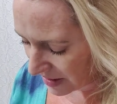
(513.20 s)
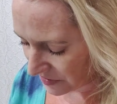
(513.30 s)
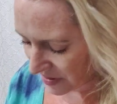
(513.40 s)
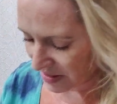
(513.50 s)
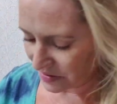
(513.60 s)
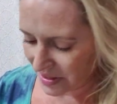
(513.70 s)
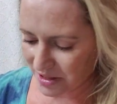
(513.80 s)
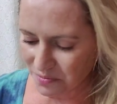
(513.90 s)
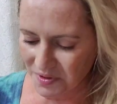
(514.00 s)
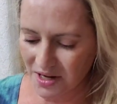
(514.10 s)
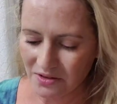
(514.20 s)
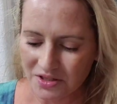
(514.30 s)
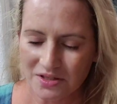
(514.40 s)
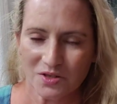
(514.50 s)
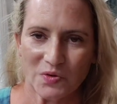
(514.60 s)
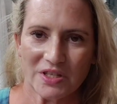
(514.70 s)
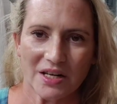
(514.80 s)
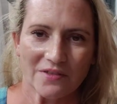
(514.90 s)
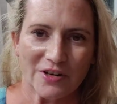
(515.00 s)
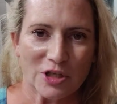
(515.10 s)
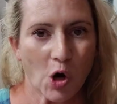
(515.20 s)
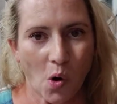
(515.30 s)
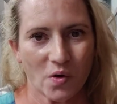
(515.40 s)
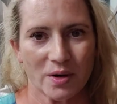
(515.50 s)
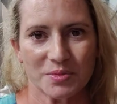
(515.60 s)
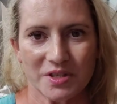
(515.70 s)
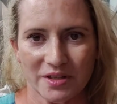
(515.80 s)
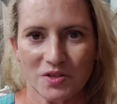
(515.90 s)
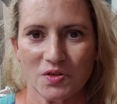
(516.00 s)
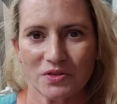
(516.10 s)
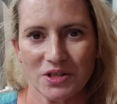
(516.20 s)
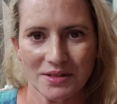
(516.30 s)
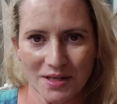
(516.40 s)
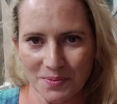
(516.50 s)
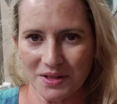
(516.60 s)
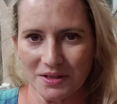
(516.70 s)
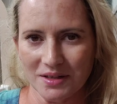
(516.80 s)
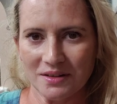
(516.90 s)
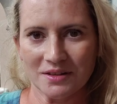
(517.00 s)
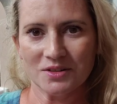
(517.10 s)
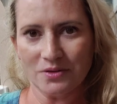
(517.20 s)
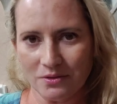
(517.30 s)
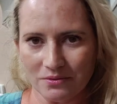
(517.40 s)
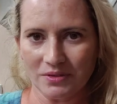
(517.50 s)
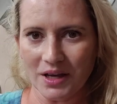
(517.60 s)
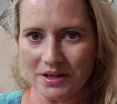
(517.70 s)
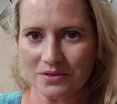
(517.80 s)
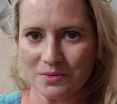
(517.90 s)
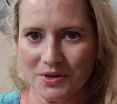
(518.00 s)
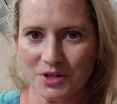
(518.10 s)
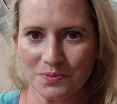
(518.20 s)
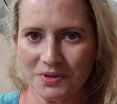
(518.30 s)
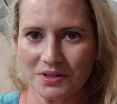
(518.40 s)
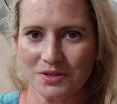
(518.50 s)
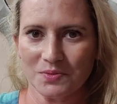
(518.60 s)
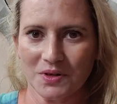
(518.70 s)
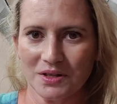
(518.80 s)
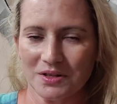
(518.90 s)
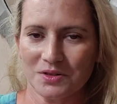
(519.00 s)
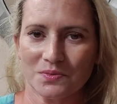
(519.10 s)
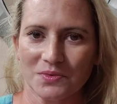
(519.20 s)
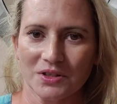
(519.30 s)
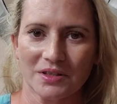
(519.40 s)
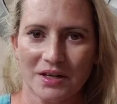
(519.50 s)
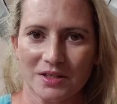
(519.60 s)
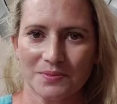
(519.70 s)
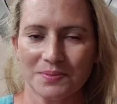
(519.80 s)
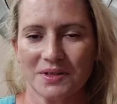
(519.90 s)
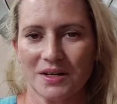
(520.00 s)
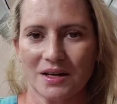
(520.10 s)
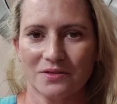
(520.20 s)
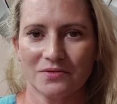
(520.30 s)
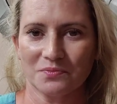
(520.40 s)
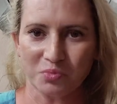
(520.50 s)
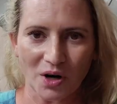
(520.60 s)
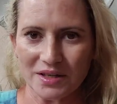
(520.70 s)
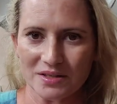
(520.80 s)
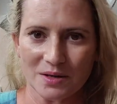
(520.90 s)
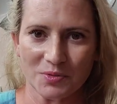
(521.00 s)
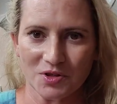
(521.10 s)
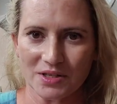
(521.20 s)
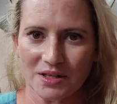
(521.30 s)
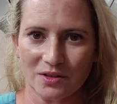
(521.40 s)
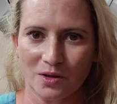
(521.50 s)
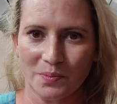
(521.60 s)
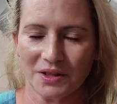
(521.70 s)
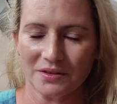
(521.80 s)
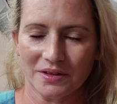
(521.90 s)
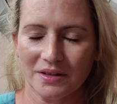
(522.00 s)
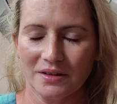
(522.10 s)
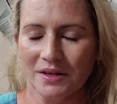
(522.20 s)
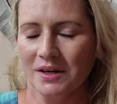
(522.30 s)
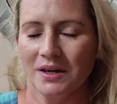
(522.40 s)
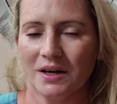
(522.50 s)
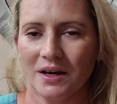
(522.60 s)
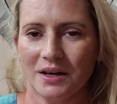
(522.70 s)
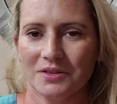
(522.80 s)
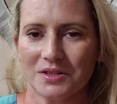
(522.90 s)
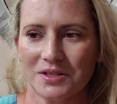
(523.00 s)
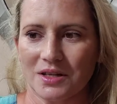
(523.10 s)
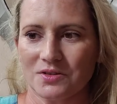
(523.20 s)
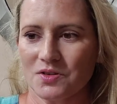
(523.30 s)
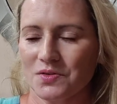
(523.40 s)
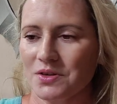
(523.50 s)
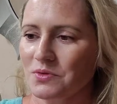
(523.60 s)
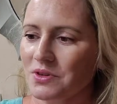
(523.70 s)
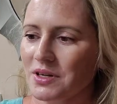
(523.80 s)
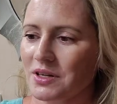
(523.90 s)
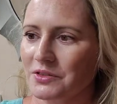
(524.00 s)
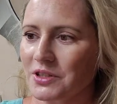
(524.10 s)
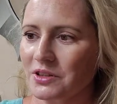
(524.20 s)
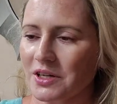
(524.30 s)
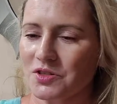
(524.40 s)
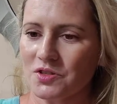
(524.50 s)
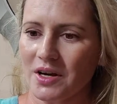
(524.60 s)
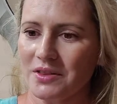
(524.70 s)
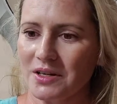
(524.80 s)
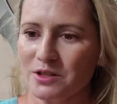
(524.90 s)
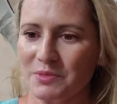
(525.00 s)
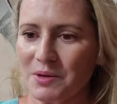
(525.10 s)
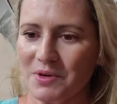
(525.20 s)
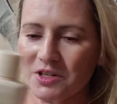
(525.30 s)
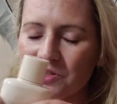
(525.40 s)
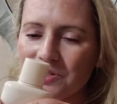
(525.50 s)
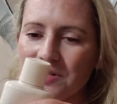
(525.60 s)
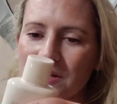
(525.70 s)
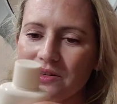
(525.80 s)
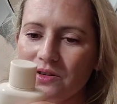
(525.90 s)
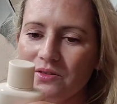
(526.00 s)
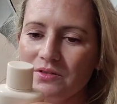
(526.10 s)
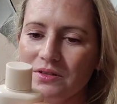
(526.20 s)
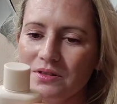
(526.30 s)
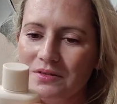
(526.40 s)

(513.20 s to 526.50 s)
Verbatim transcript: And then last but not least, this one's kind of a tone-up sunscreen, which I typically don't like too much, but this one is really nice. It kind of brightens up your skin a little bit. The this sunscreen, what do they call it? The Elixir. I think it's made by Shiseido.